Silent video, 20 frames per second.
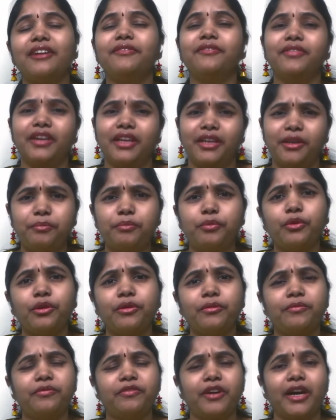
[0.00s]
have very
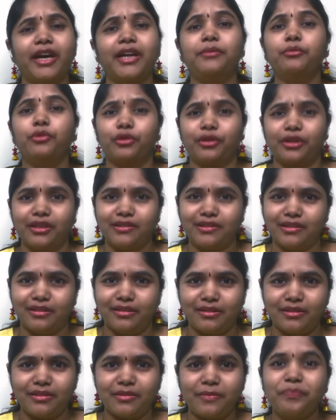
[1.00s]
poor fine motor
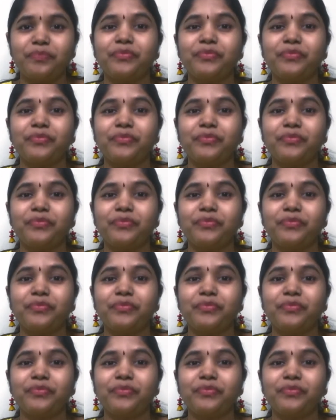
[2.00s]
skills.